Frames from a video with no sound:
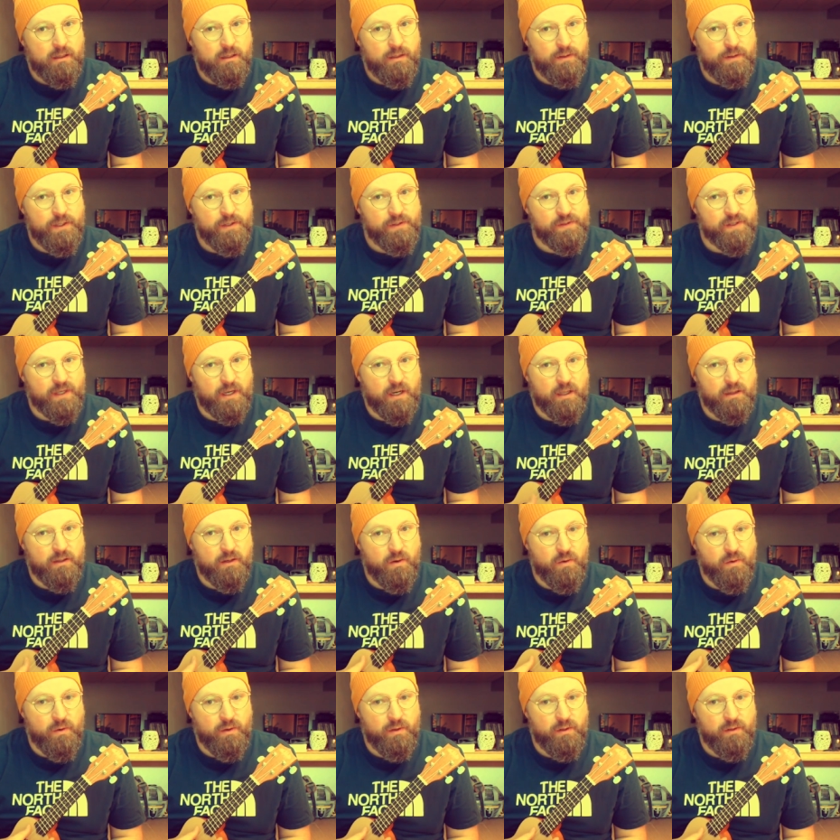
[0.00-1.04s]
There's the color
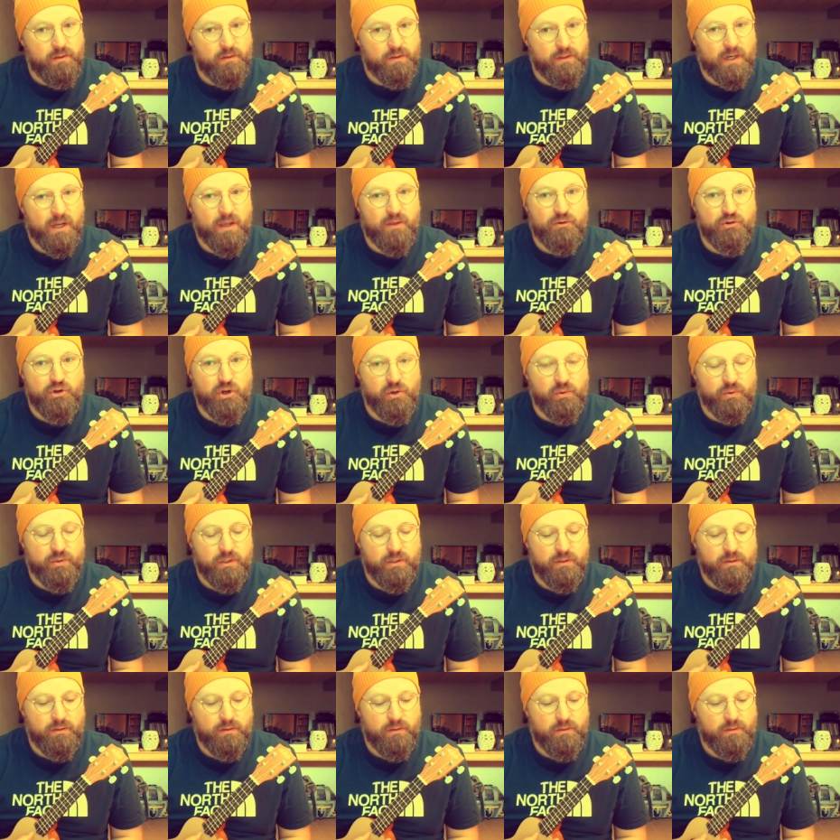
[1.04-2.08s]
chord, the color note.
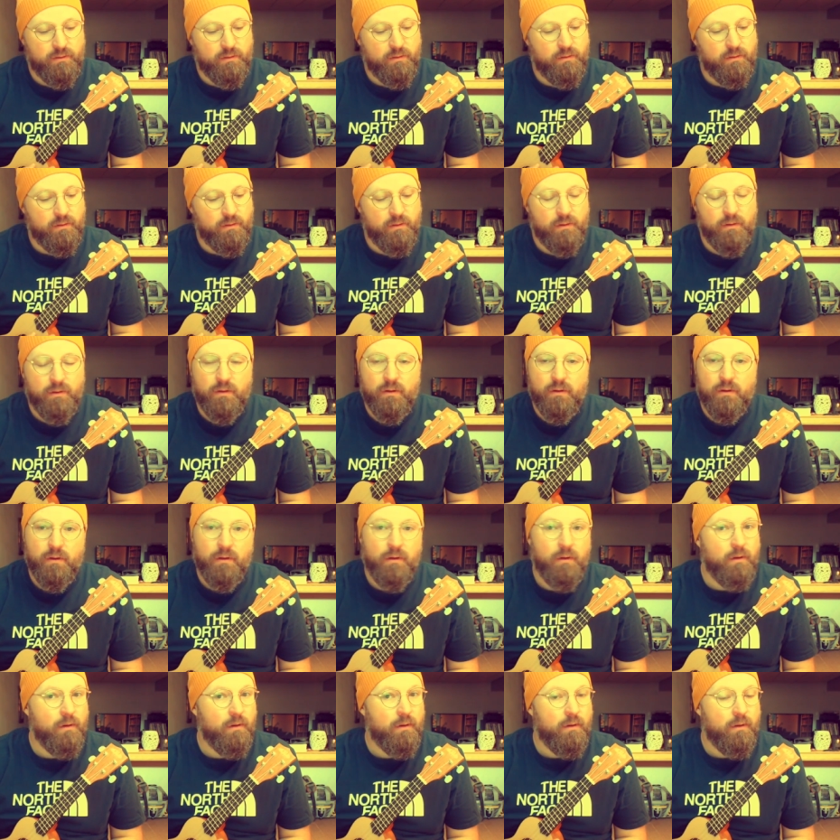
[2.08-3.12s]

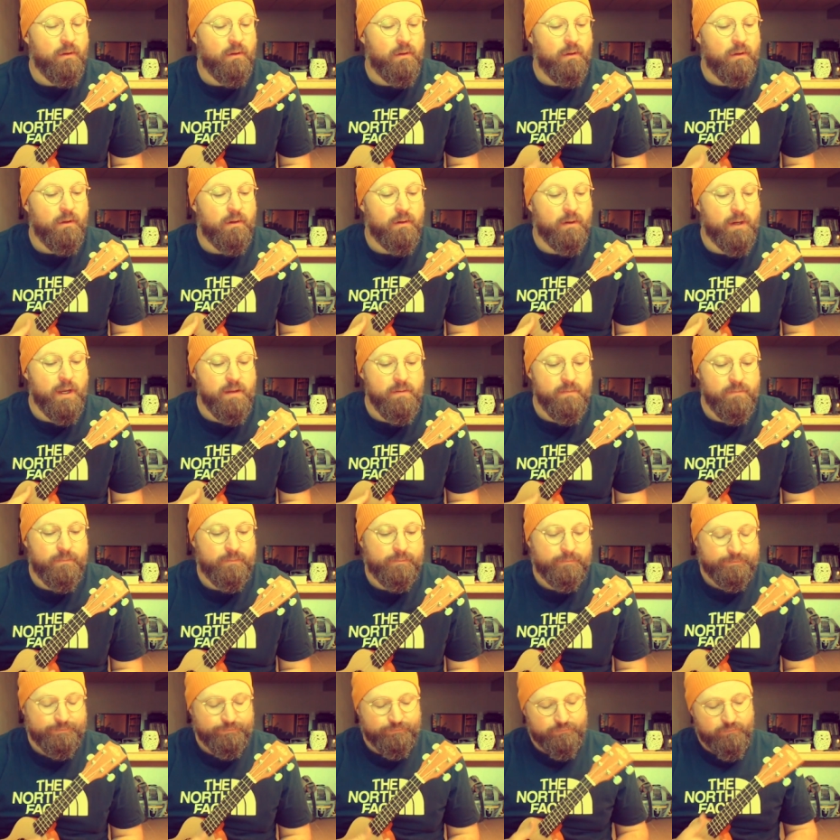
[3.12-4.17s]
Right?
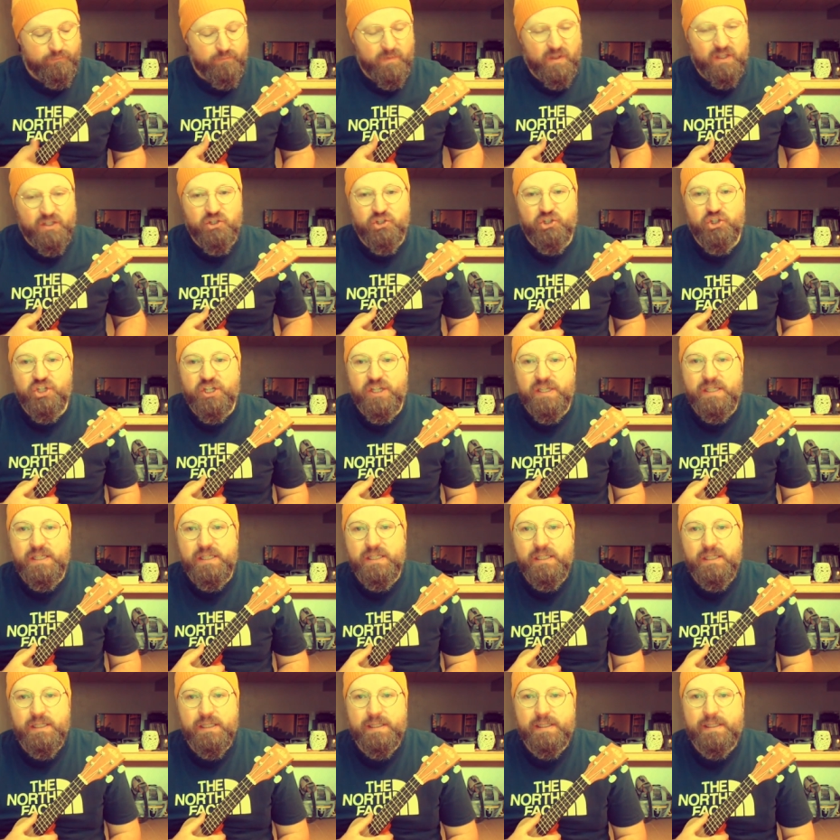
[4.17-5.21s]

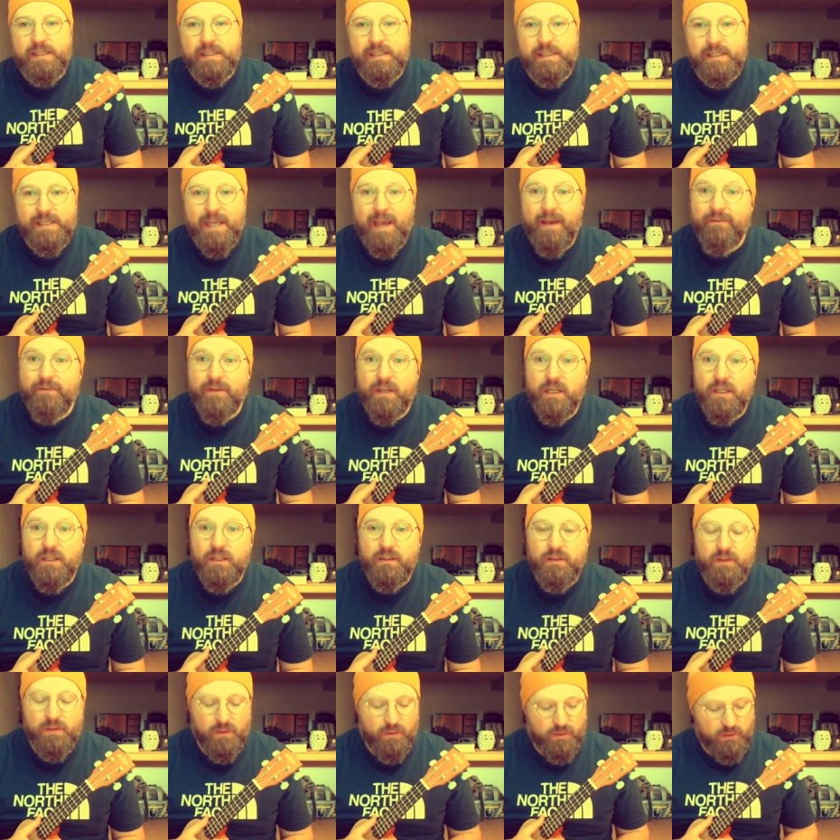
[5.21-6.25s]
G7,
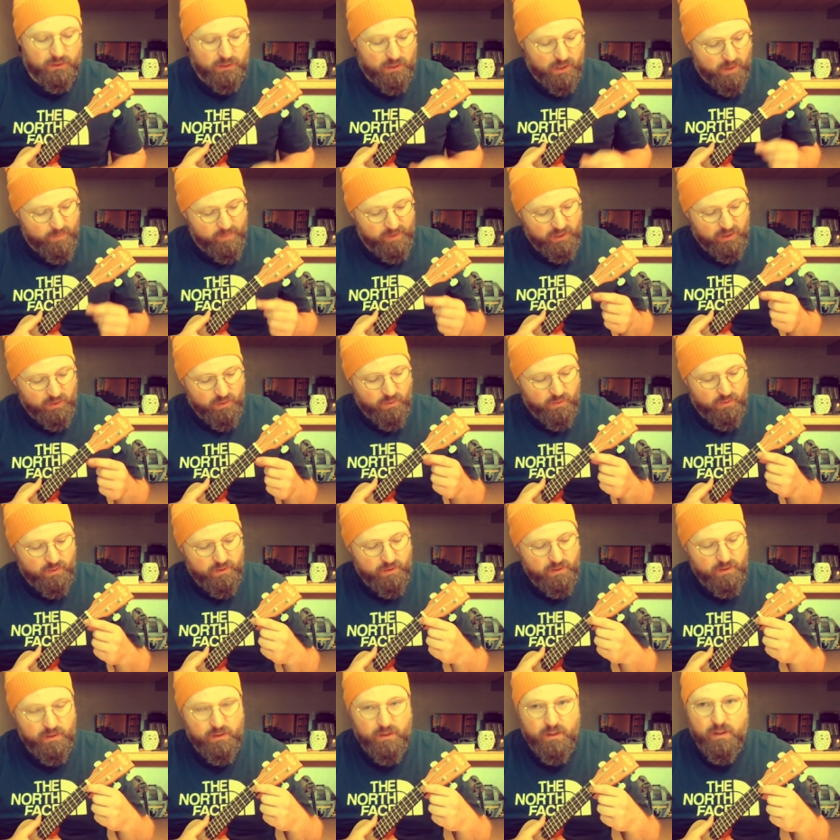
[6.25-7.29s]
so a dominant
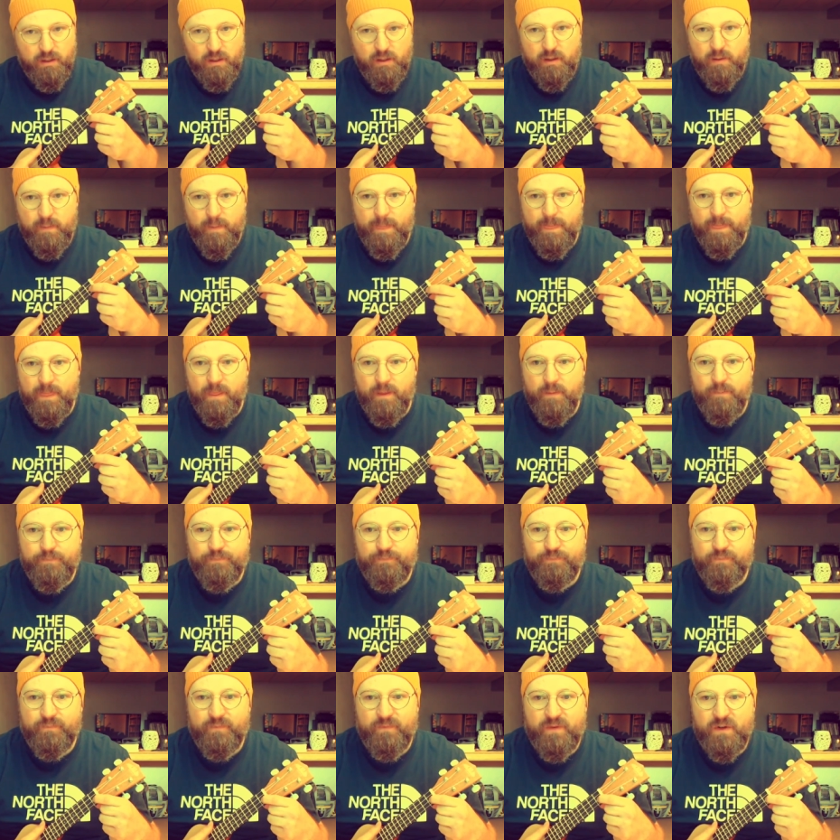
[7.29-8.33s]
chord.
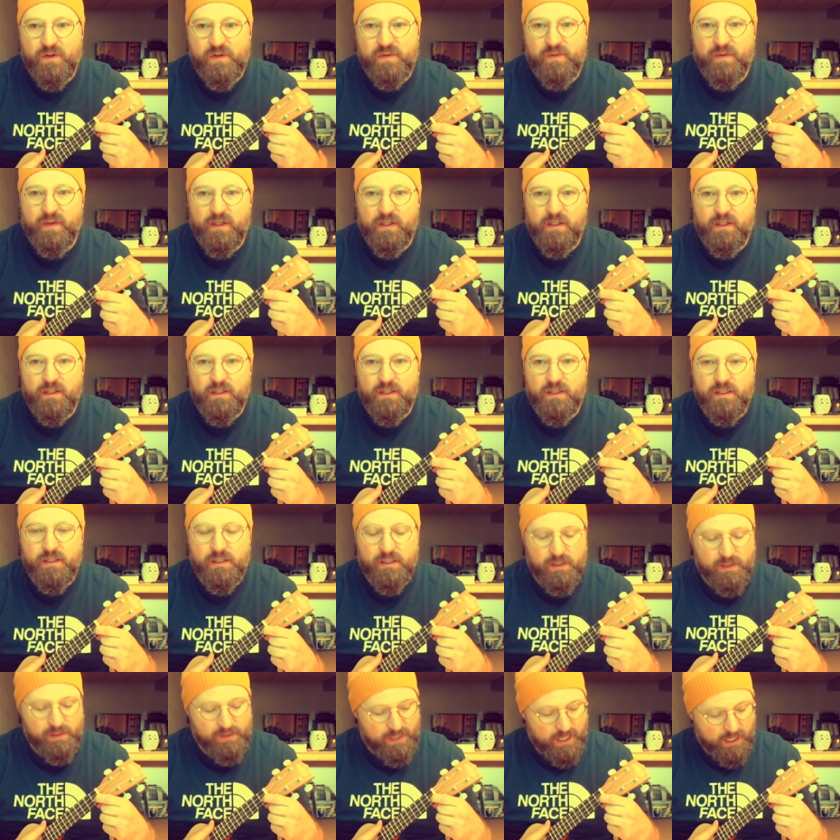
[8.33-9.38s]
First
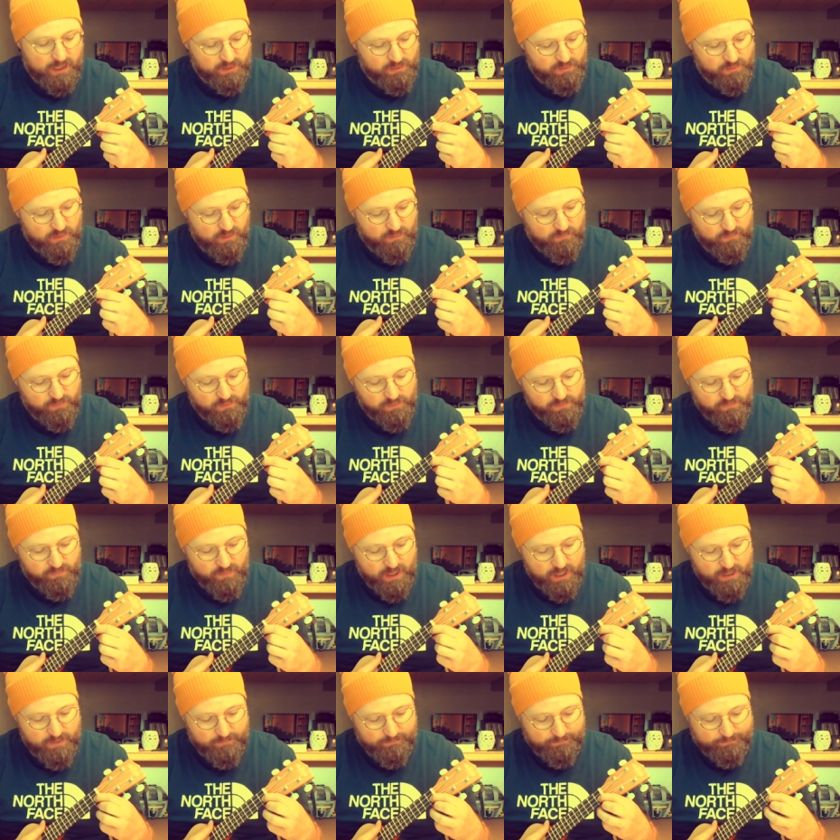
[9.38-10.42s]
finger, second string, first fret.